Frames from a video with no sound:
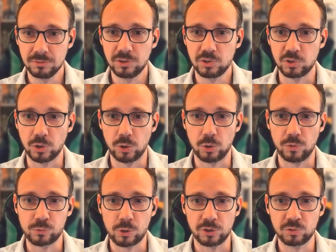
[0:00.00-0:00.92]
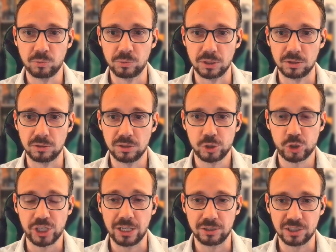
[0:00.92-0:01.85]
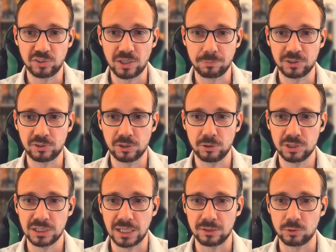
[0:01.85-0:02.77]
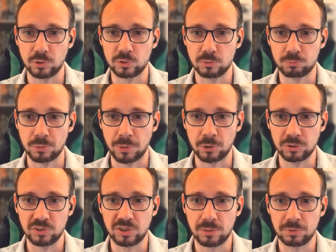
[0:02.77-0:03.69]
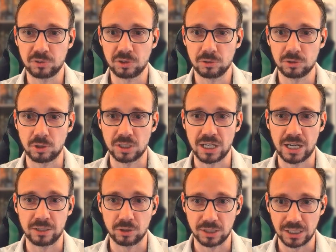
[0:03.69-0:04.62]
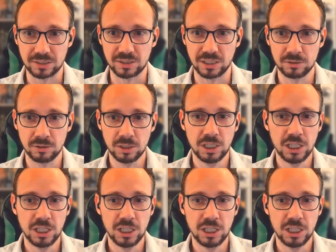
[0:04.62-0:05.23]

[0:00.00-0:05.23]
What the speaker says: So of course, we will share this episode and also promote this episode online on LinkedIn.